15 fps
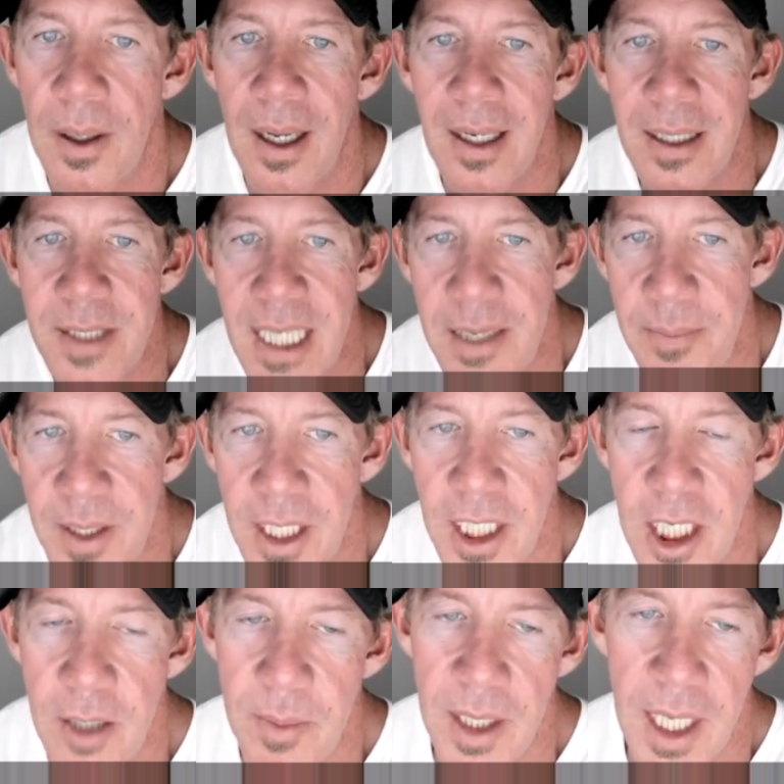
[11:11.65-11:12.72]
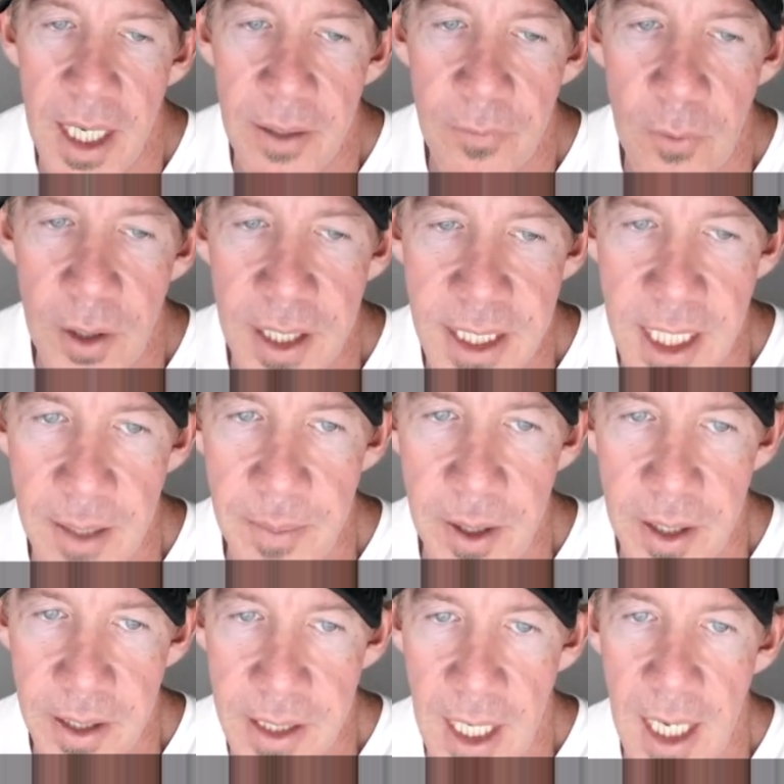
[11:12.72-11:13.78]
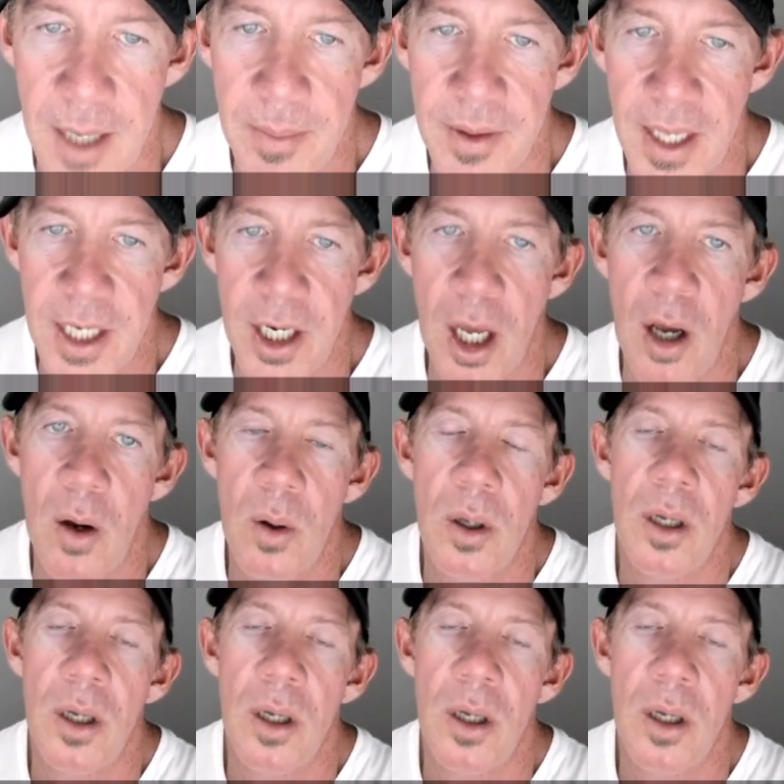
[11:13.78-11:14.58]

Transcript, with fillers: Because they've been accumulating for an extended period of time and they know